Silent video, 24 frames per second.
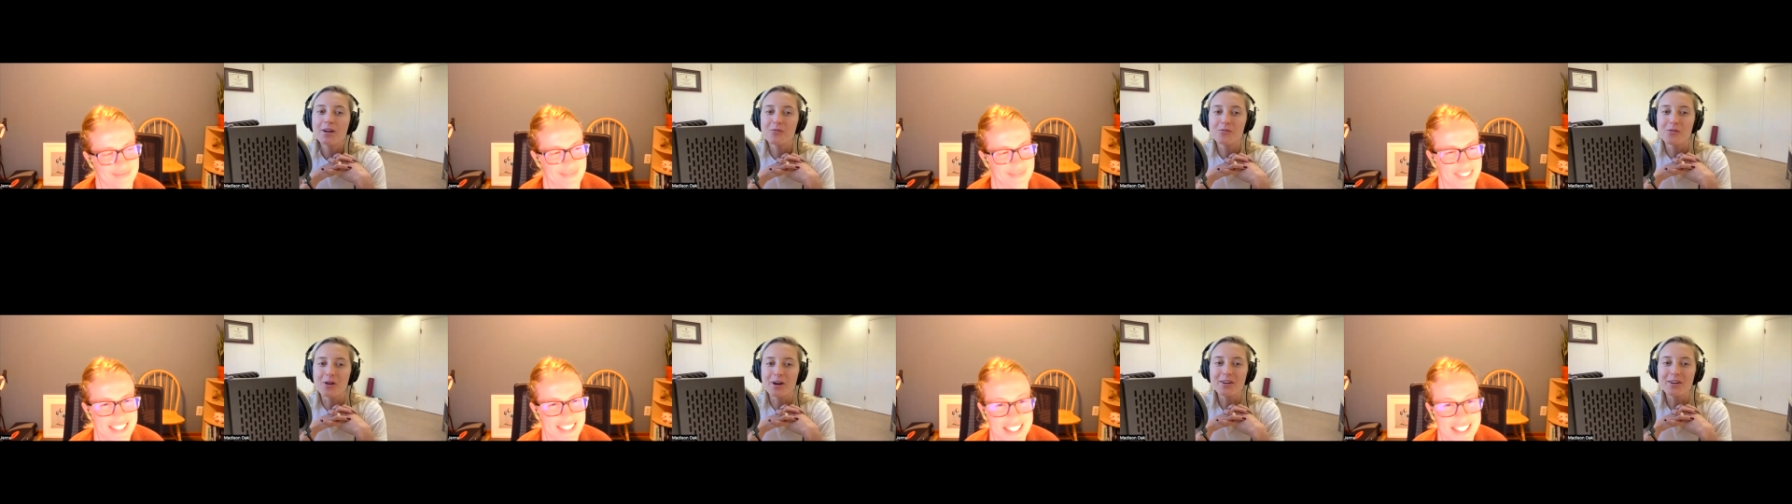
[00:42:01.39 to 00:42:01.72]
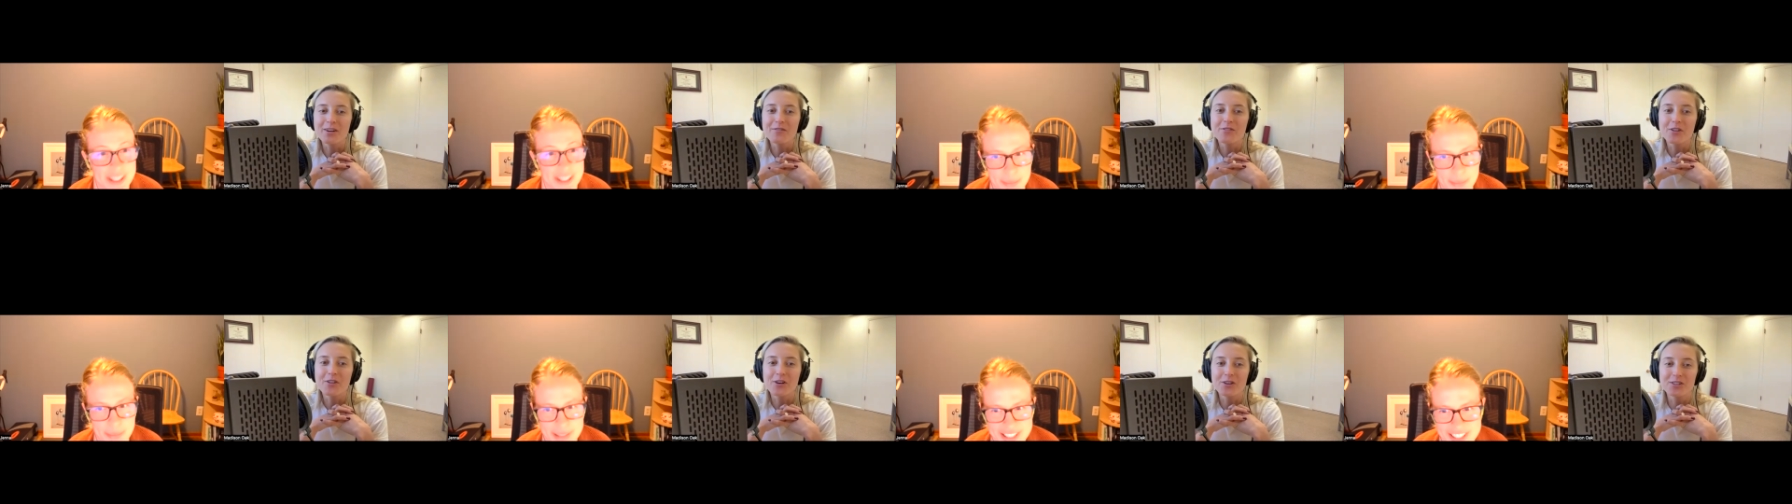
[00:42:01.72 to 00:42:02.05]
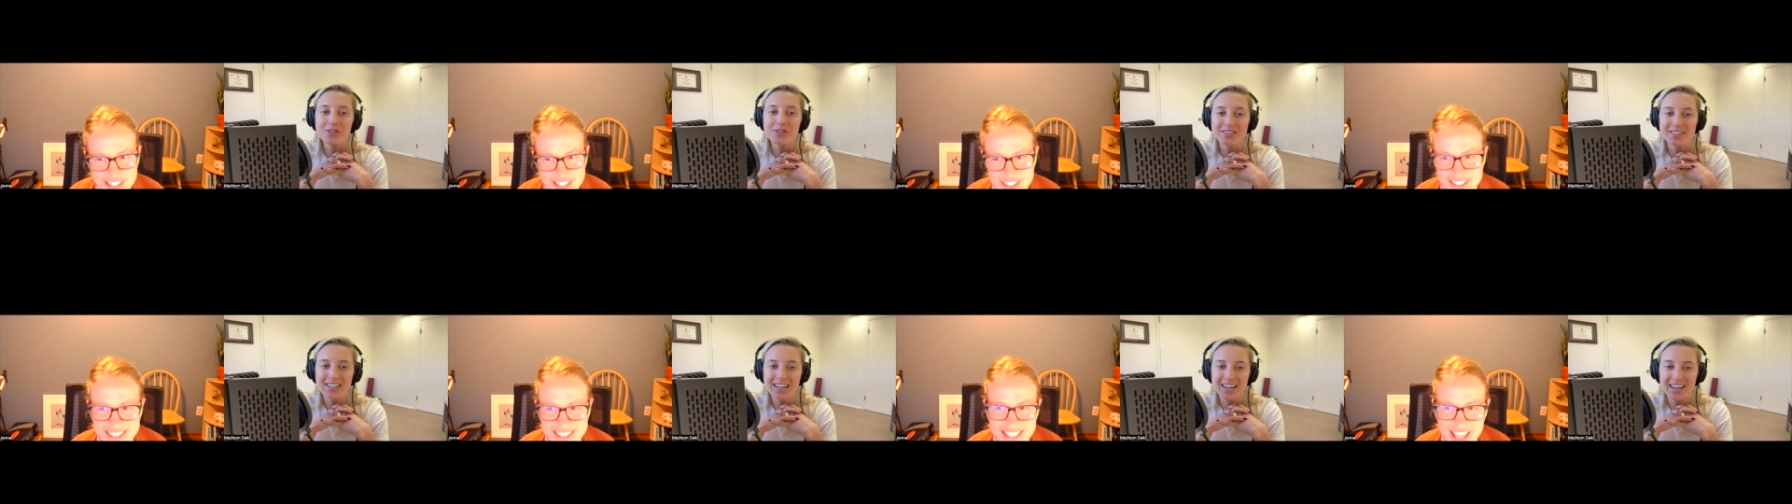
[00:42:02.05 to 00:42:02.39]
one of mixer
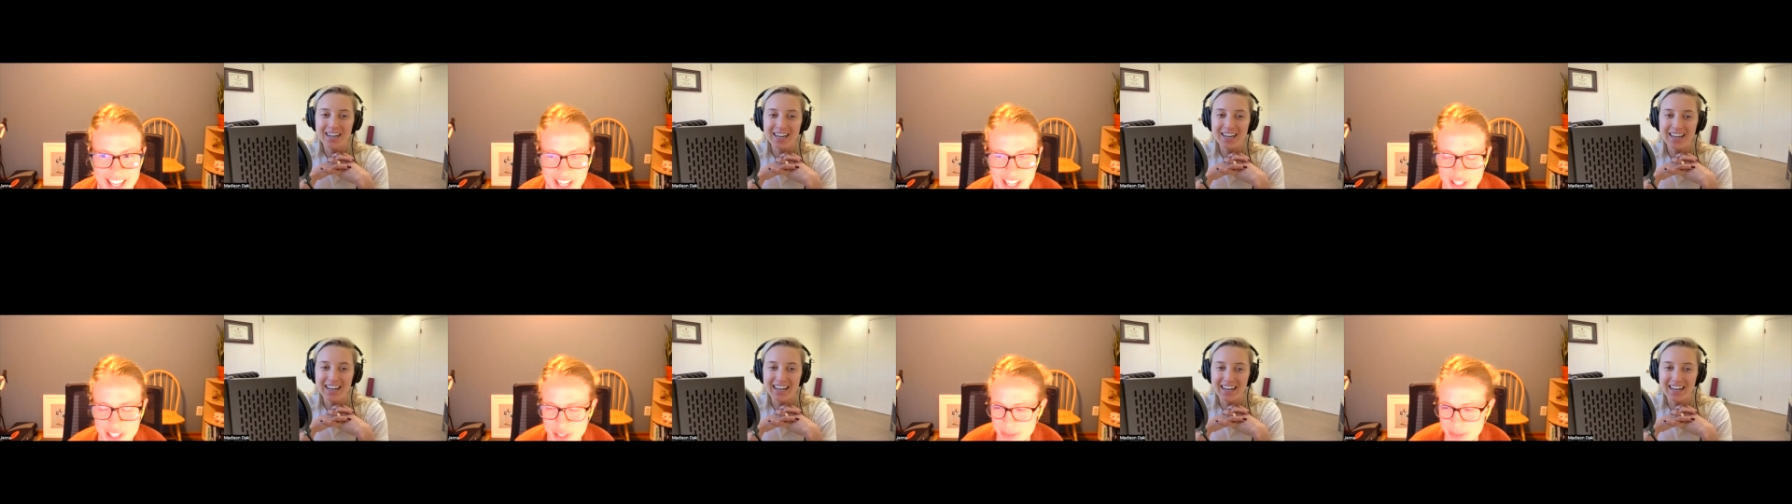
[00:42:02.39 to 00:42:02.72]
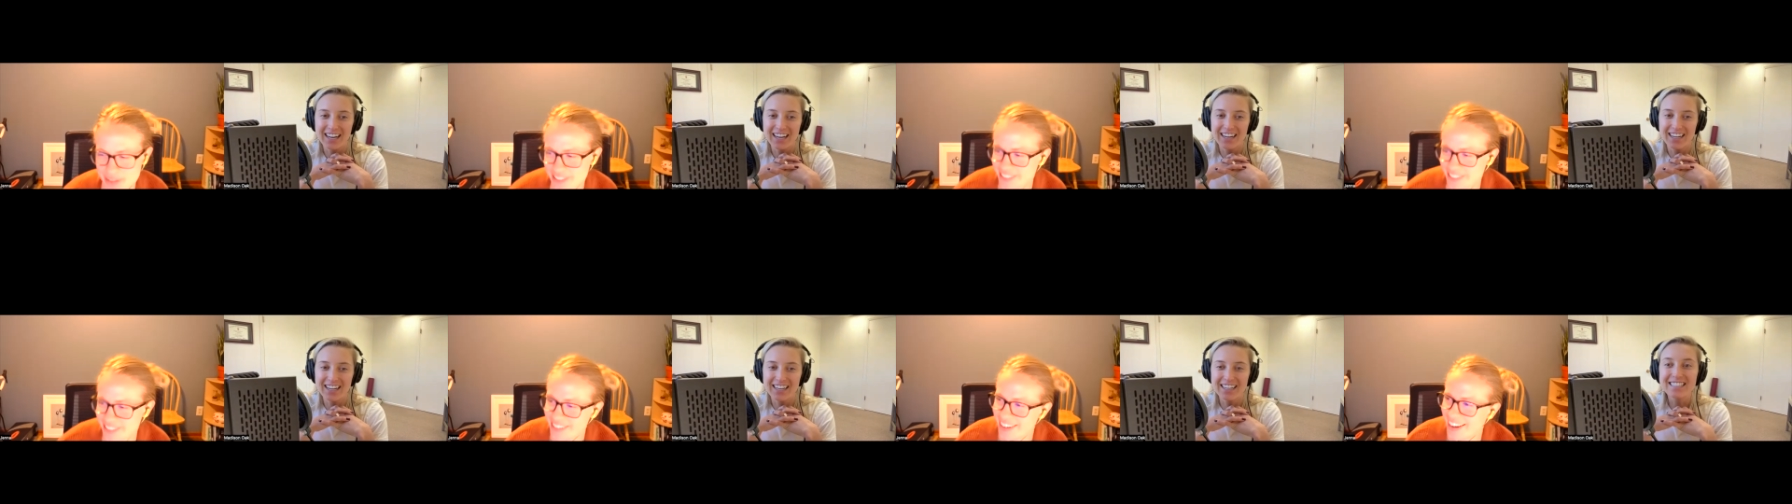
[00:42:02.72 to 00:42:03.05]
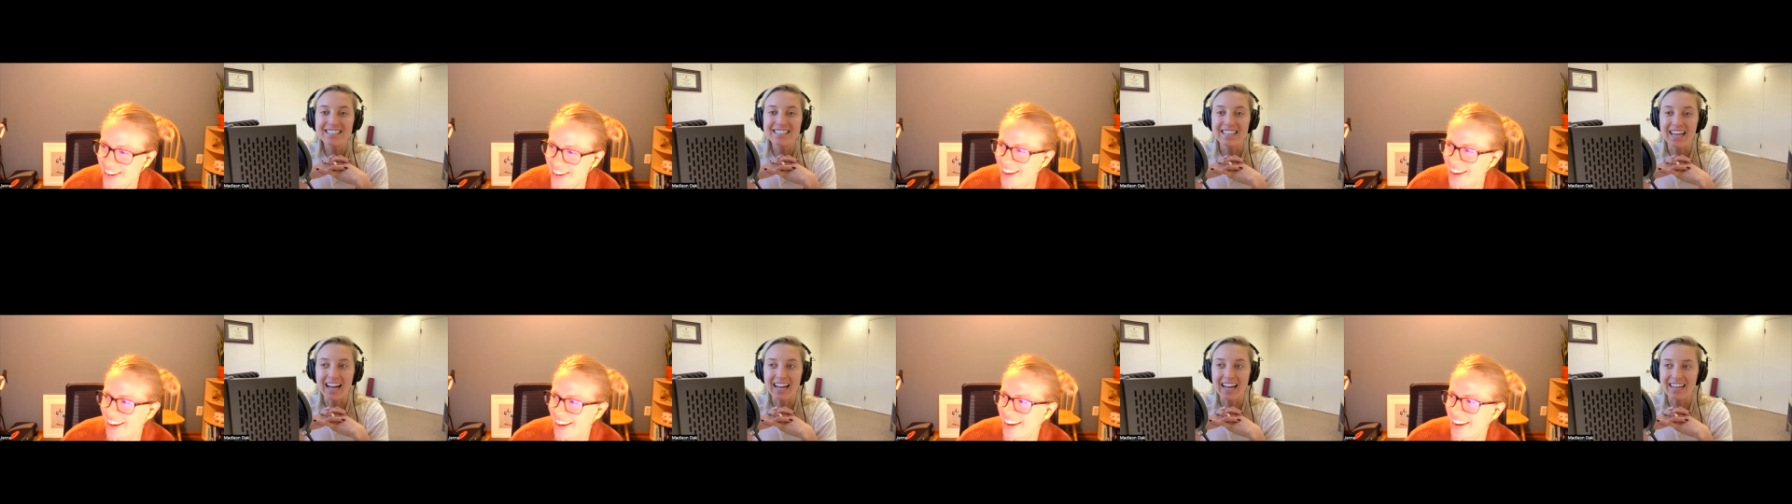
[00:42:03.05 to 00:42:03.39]
attachment.
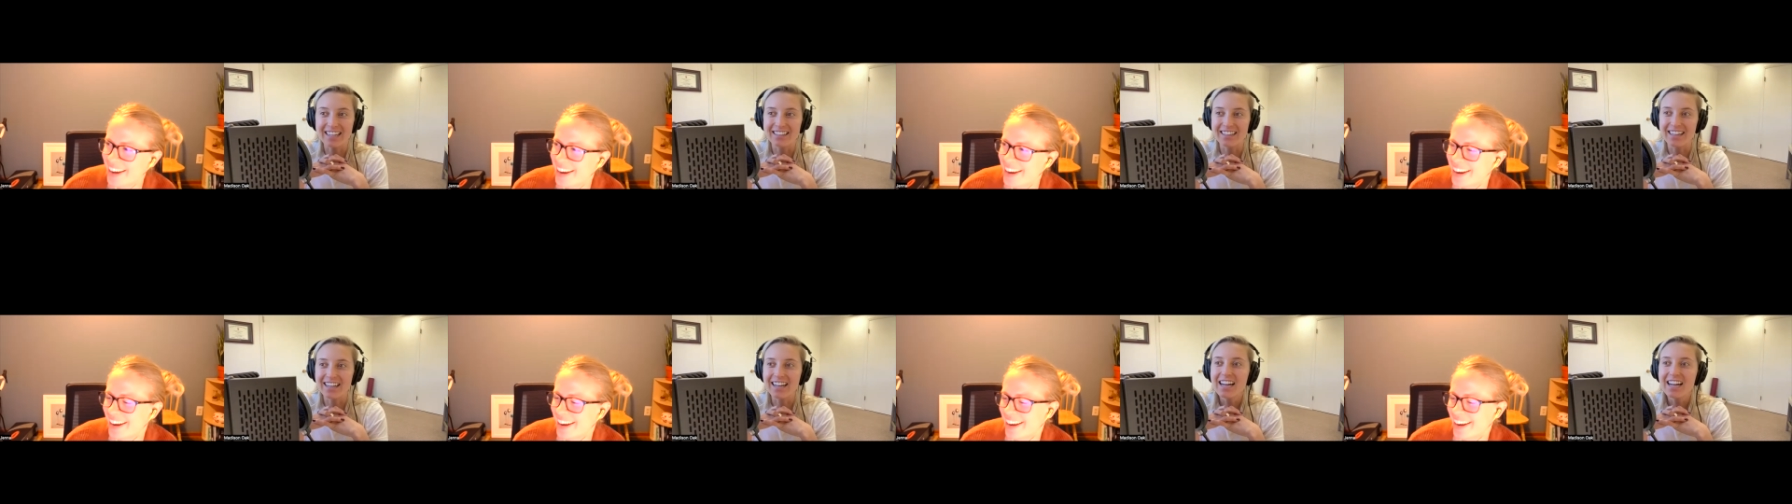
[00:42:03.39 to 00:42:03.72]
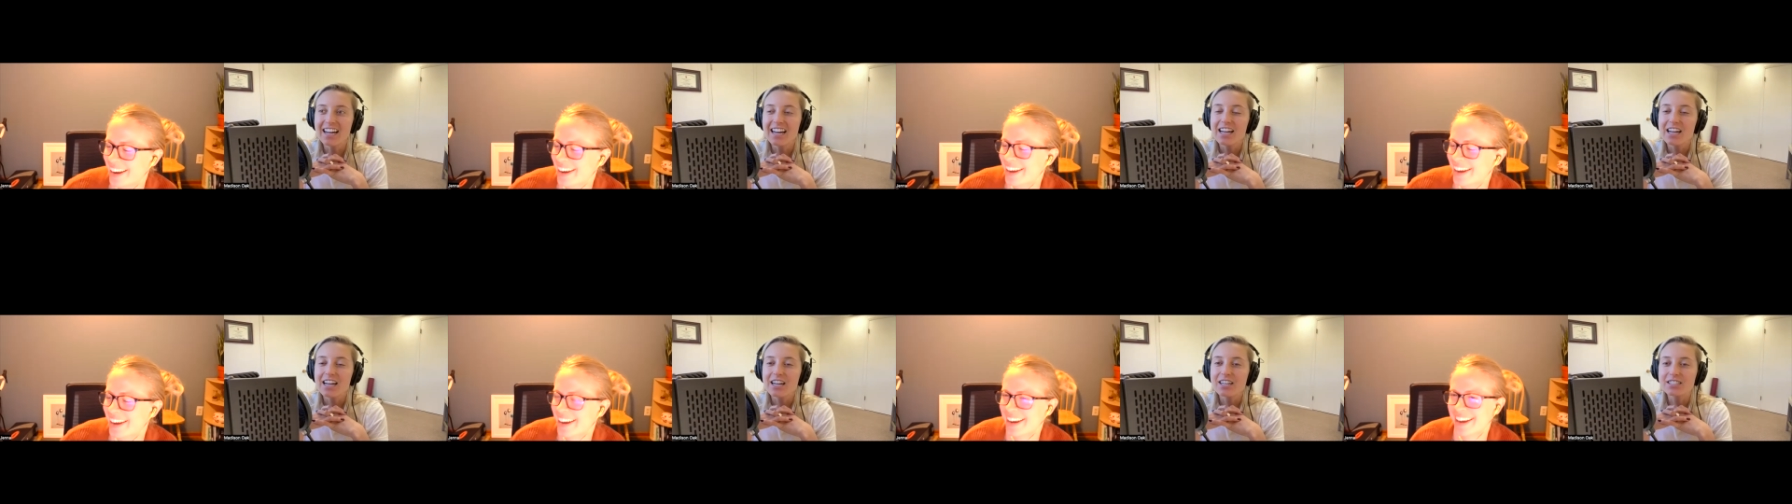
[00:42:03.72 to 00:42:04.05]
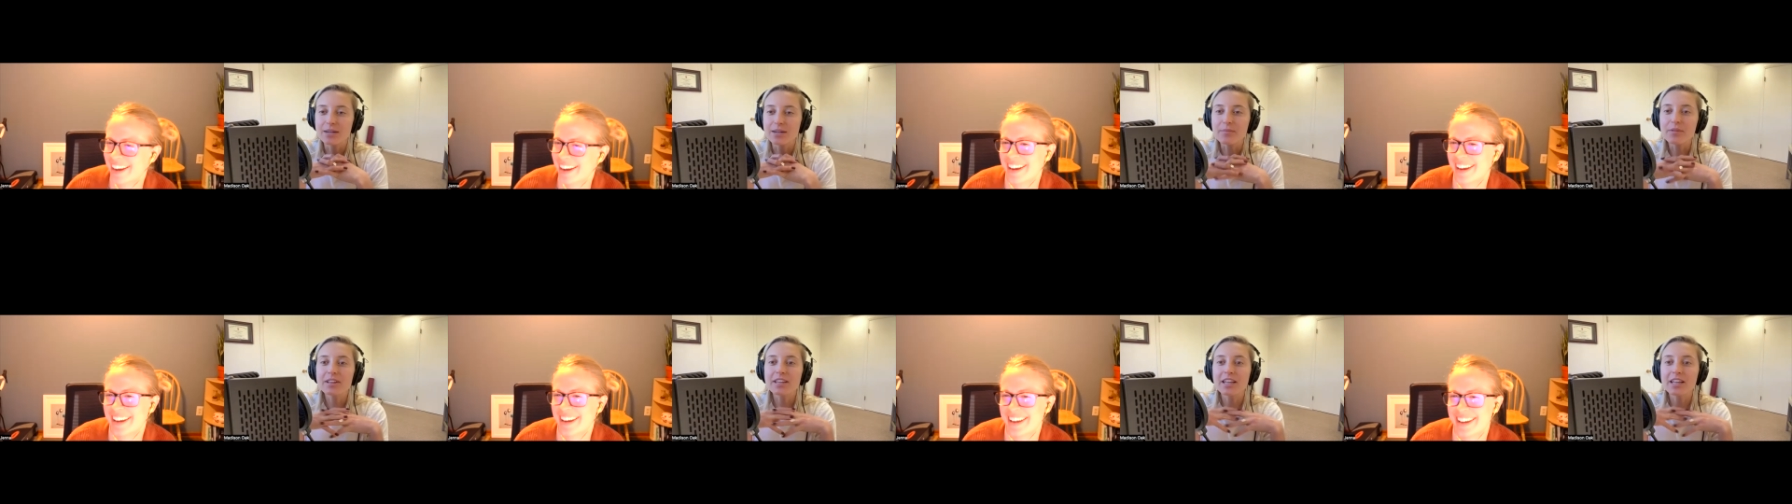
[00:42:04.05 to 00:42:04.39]
Exactly. It's
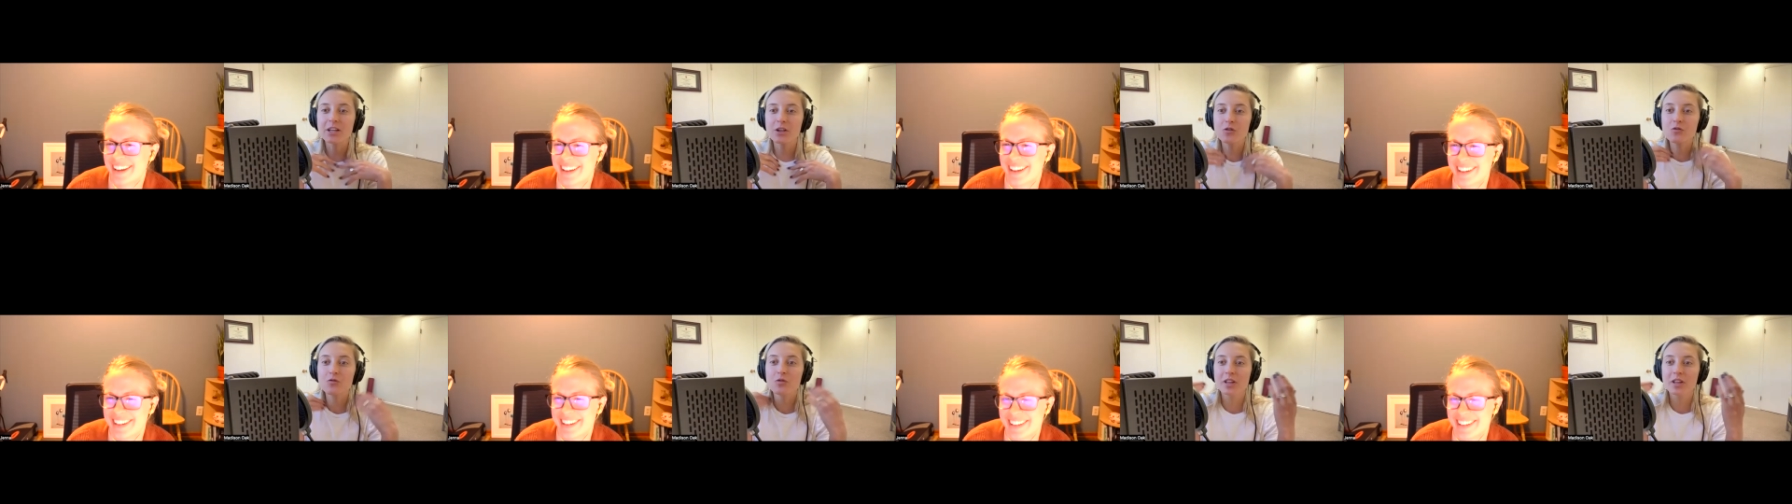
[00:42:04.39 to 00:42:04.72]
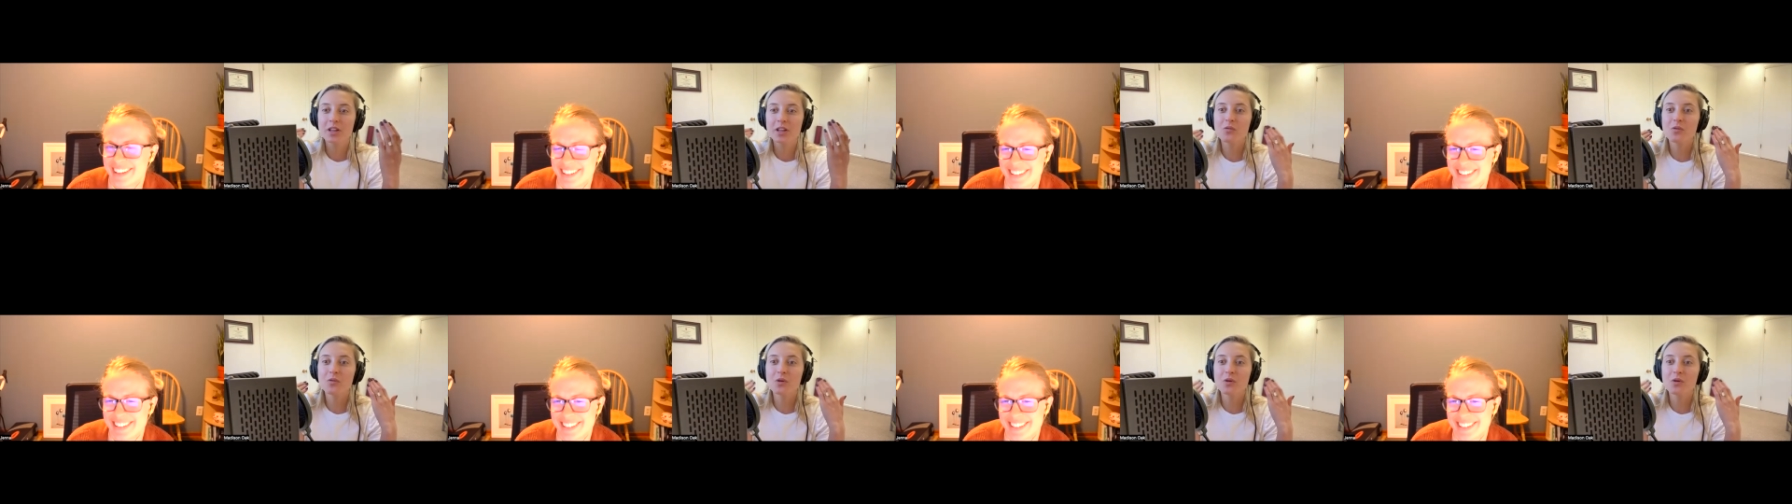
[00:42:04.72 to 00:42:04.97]
something that you really